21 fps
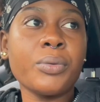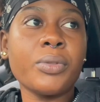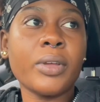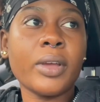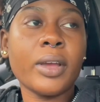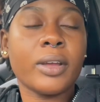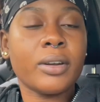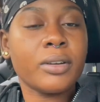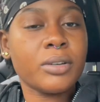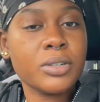
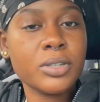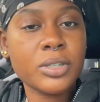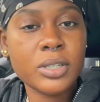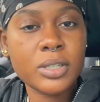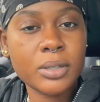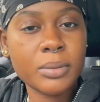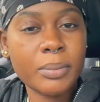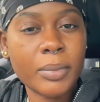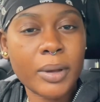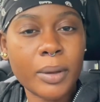the
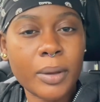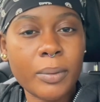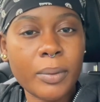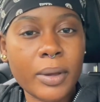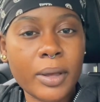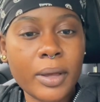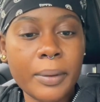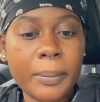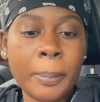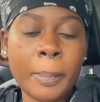energy my
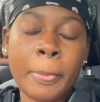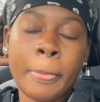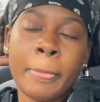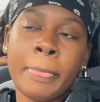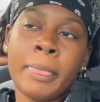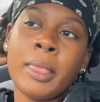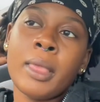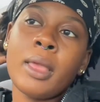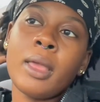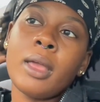way
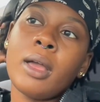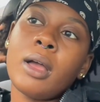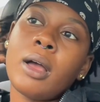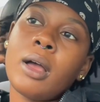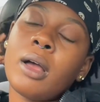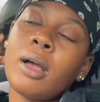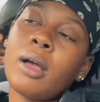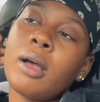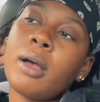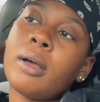
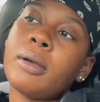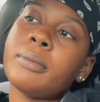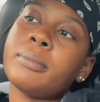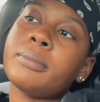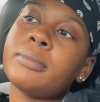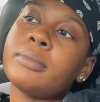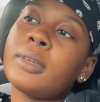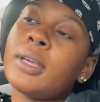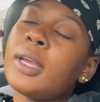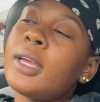um,